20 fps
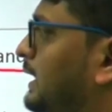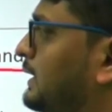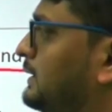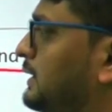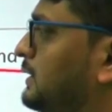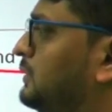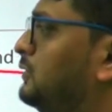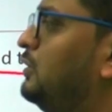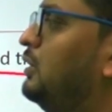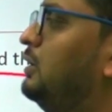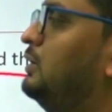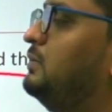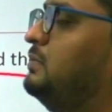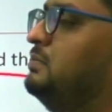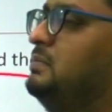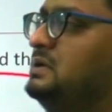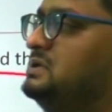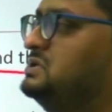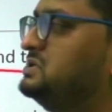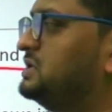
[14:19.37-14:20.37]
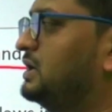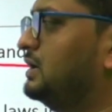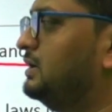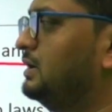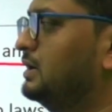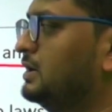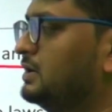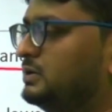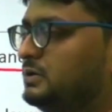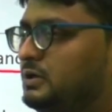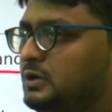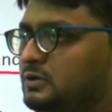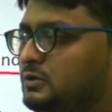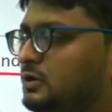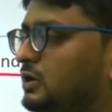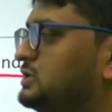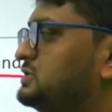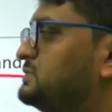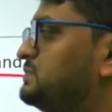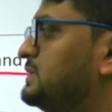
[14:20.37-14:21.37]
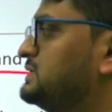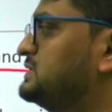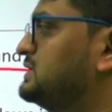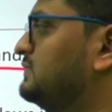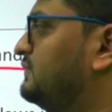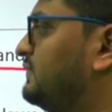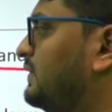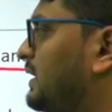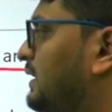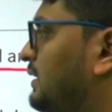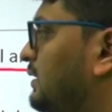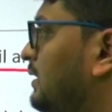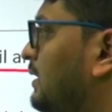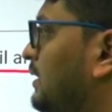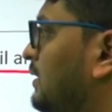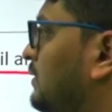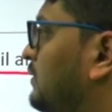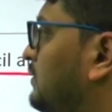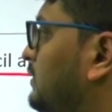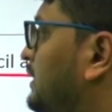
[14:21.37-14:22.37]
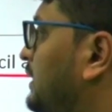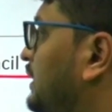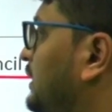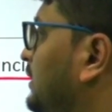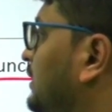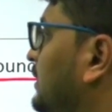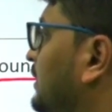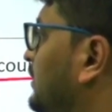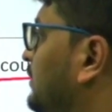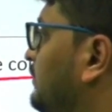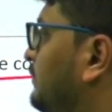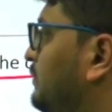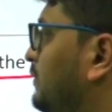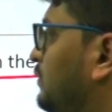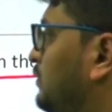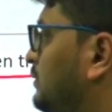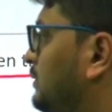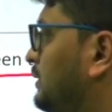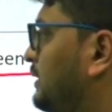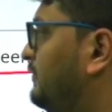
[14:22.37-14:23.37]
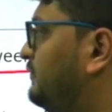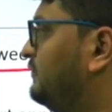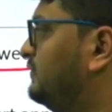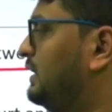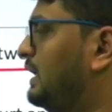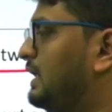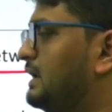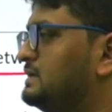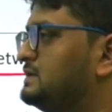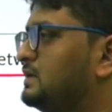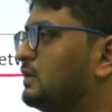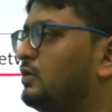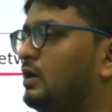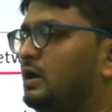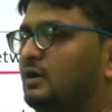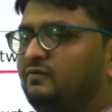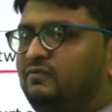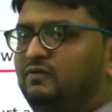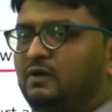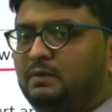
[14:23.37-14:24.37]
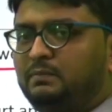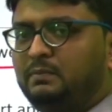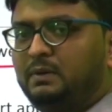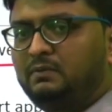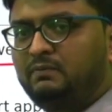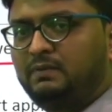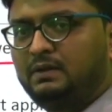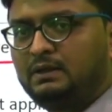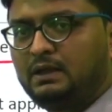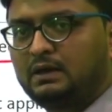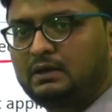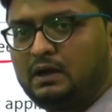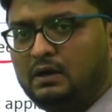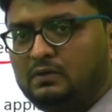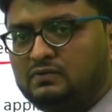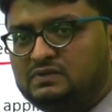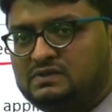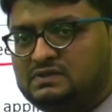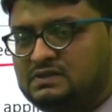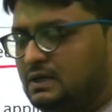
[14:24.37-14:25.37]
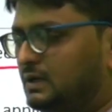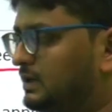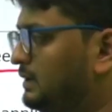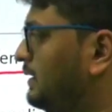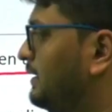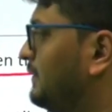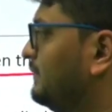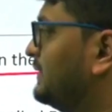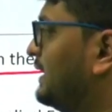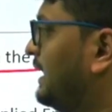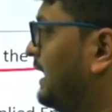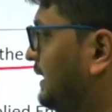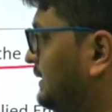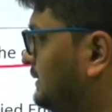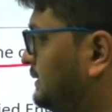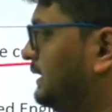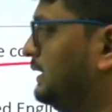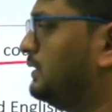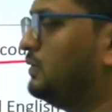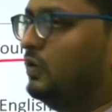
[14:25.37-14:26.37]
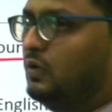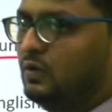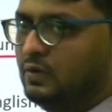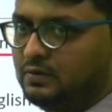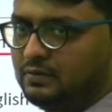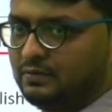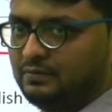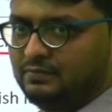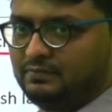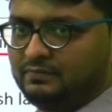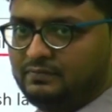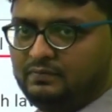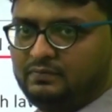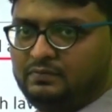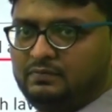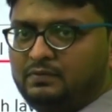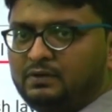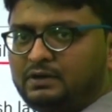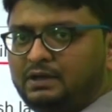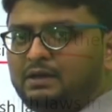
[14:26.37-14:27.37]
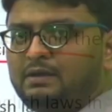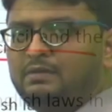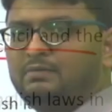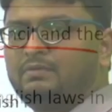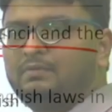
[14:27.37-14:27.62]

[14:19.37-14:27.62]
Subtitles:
did not mention, did not specify, okay, if there is a conflict between the council and the court, okay,